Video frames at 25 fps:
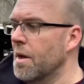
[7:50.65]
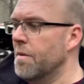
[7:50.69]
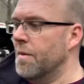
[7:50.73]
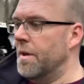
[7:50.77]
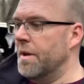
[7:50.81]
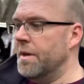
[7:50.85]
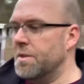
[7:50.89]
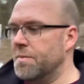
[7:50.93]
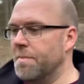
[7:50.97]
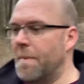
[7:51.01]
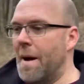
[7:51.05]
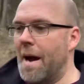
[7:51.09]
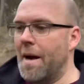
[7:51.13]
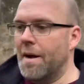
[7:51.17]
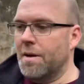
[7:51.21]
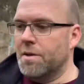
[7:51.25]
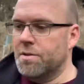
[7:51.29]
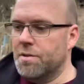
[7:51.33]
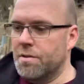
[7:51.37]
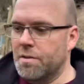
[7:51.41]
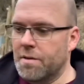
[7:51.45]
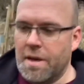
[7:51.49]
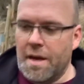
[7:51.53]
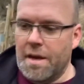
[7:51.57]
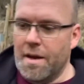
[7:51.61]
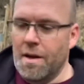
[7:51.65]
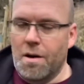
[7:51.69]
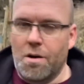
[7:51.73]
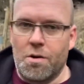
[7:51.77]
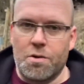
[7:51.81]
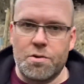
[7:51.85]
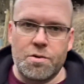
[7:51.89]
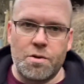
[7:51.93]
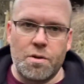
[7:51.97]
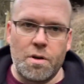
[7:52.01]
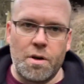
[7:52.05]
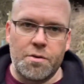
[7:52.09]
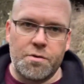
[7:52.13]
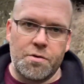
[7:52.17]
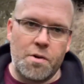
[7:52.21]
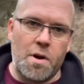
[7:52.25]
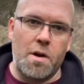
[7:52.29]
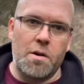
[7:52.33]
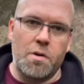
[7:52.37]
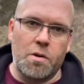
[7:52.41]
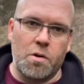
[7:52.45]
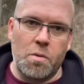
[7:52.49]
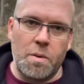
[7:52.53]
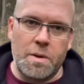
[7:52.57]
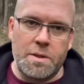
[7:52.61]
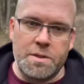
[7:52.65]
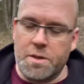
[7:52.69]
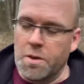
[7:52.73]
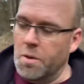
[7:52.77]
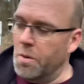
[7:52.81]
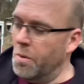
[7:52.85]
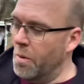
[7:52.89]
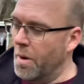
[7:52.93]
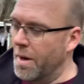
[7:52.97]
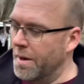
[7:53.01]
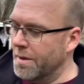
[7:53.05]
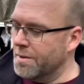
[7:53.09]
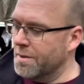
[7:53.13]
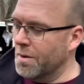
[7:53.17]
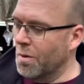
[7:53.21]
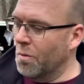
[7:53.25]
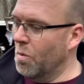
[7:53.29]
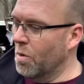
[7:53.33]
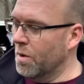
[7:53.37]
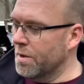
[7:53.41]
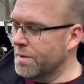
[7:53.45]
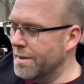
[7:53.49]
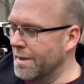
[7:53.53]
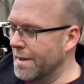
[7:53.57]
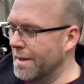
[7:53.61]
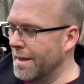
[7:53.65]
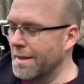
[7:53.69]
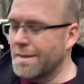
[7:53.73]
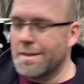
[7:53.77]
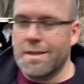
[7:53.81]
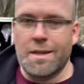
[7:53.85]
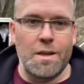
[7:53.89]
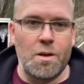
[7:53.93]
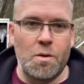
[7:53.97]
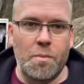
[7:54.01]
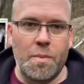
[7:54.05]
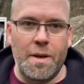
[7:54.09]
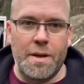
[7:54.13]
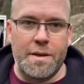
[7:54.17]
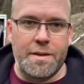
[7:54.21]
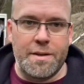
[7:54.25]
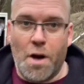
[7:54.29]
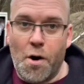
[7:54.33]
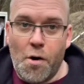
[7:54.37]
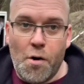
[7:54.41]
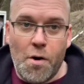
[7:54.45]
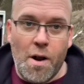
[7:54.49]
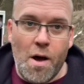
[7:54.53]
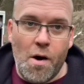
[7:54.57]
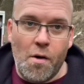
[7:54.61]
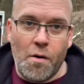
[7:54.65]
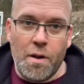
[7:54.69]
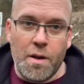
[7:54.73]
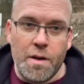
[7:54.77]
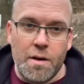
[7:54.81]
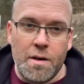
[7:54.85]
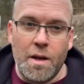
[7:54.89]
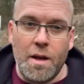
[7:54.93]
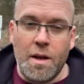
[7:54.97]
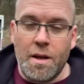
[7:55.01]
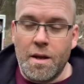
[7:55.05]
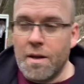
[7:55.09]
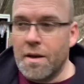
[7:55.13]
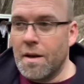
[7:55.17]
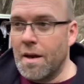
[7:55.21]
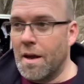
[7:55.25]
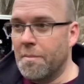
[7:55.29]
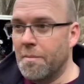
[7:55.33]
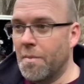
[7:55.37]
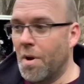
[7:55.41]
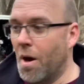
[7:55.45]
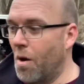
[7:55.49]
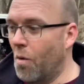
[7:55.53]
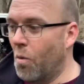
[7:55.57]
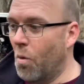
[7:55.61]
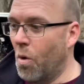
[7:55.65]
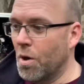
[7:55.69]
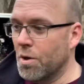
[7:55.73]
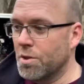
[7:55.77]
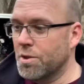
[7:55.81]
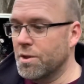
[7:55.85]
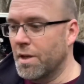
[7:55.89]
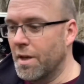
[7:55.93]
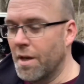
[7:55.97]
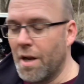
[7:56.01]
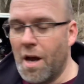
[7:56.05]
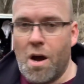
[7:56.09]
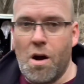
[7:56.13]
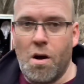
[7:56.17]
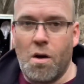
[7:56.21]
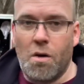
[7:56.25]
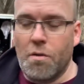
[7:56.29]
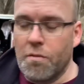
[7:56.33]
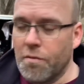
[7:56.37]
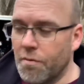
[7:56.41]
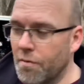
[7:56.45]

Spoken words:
These bikes, KLRs, are not trailer queens anyway, so once it gets a little bit of dirt on it and I'm not washing it off,